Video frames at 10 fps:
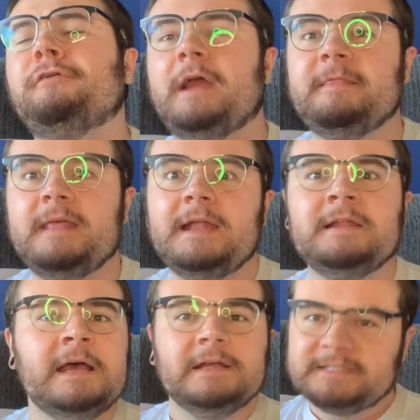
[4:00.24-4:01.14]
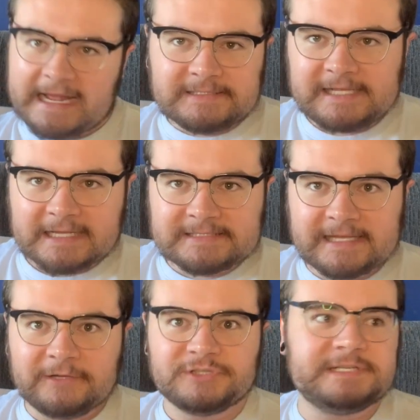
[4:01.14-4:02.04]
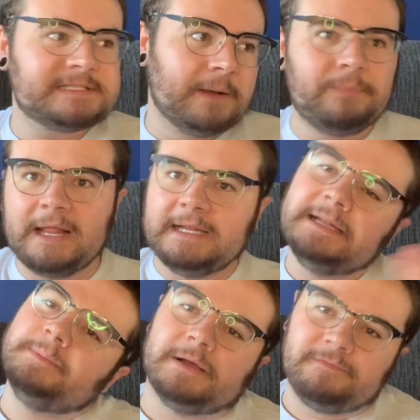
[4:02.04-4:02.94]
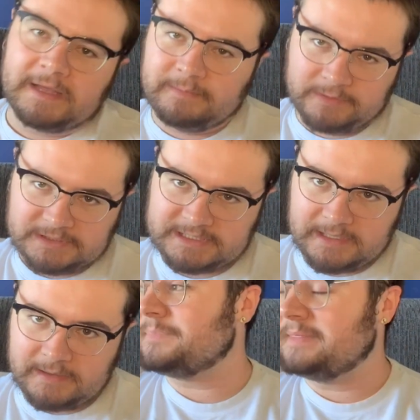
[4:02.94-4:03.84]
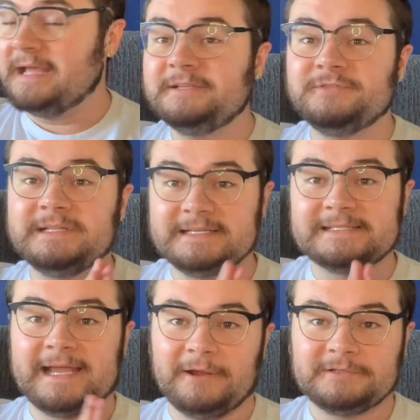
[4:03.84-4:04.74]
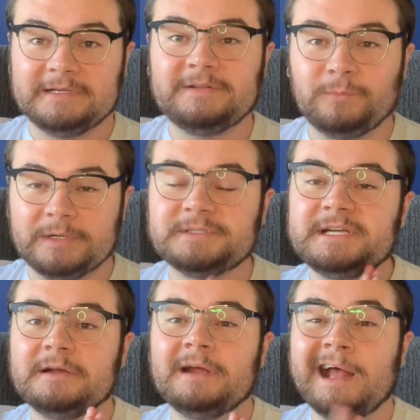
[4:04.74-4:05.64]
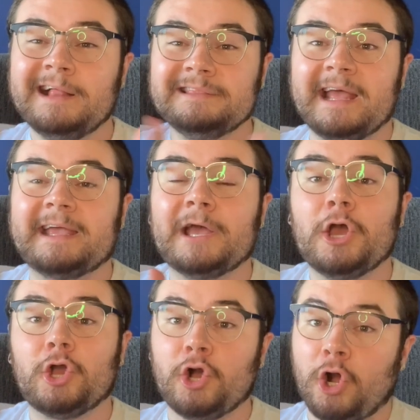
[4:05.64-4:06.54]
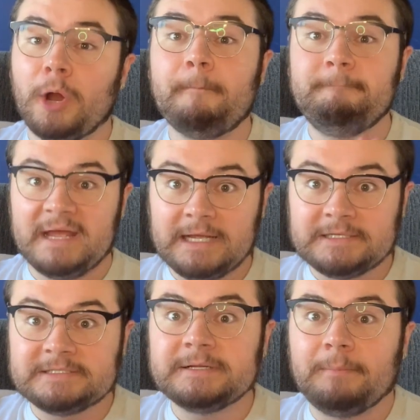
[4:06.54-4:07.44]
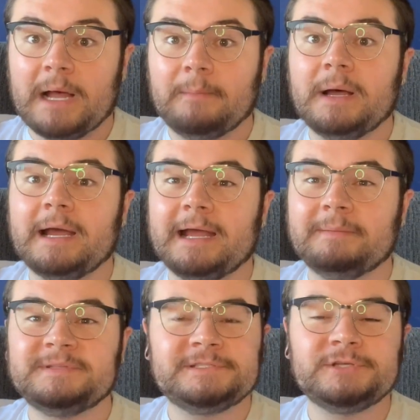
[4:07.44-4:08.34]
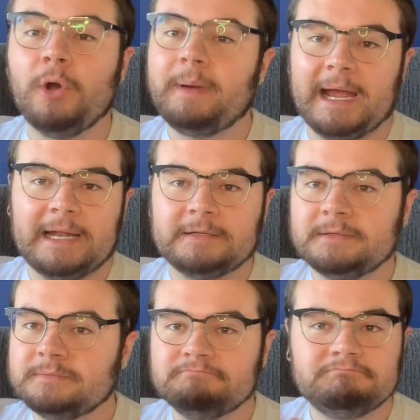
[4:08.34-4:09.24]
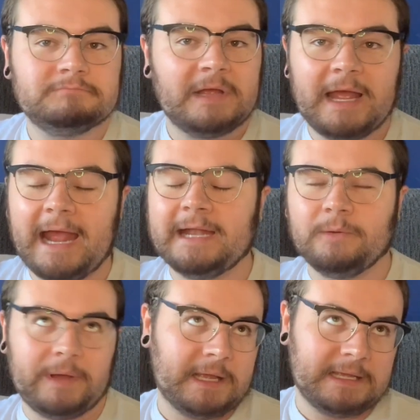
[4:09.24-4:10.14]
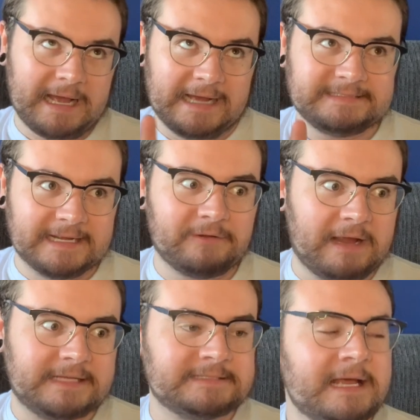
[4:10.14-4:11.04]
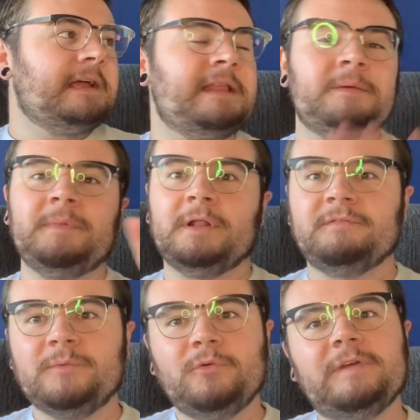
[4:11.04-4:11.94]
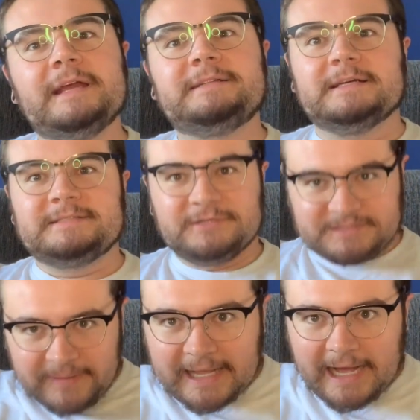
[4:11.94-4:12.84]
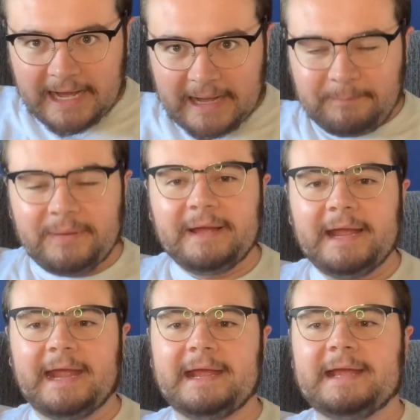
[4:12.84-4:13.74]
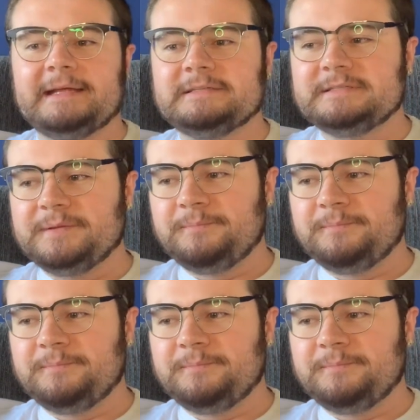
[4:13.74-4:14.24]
And then 10 seconds later, she's complaining about fucking pushing him. They treat this character in the wheelchair like garbage, mama. It's so bad. Anyway, I digress. In the middle of the movie, it does start to pick up, and